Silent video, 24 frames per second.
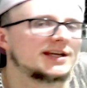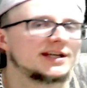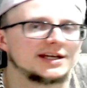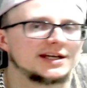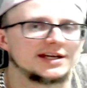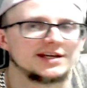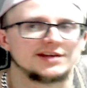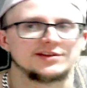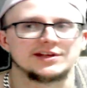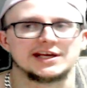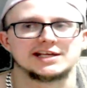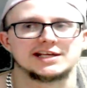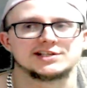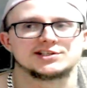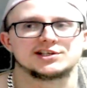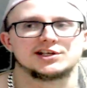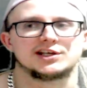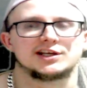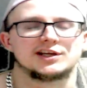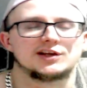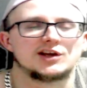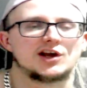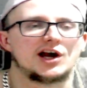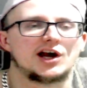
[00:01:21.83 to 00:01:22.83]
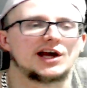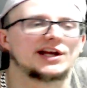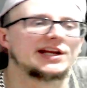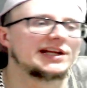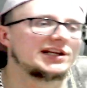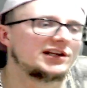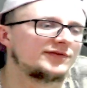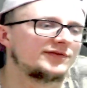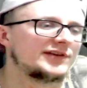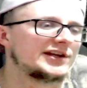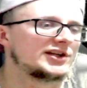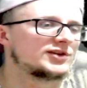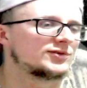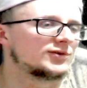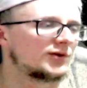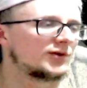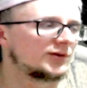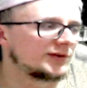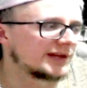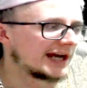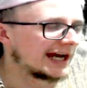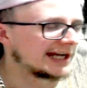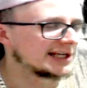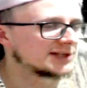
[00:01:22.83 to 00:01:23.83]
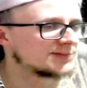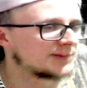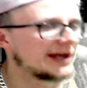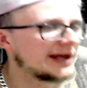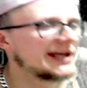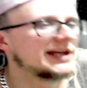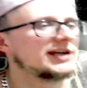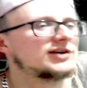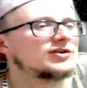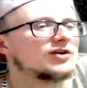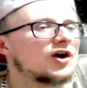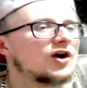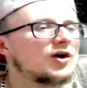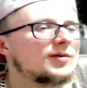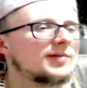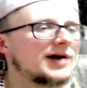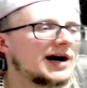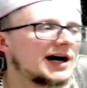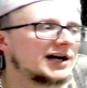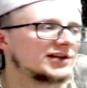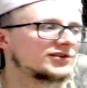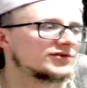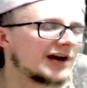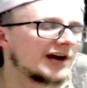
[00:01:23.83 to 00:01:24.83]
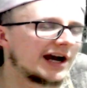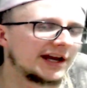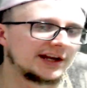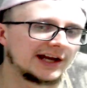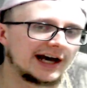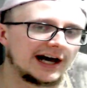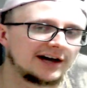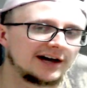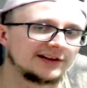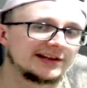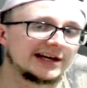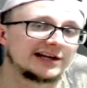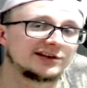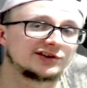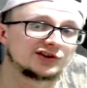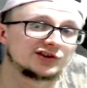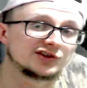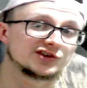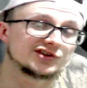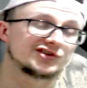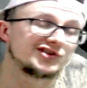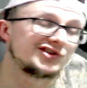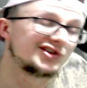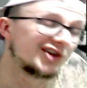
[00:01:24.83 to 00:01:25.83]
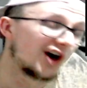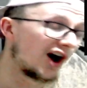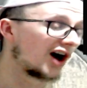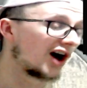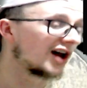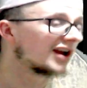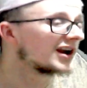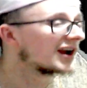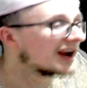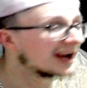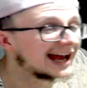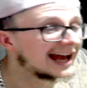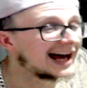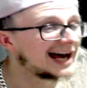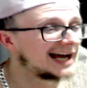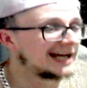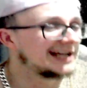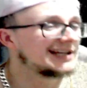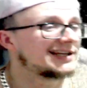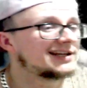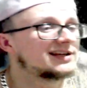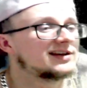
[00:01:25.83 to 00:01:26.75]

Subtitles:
there's an individual that is playing chromehounds right now that does not like,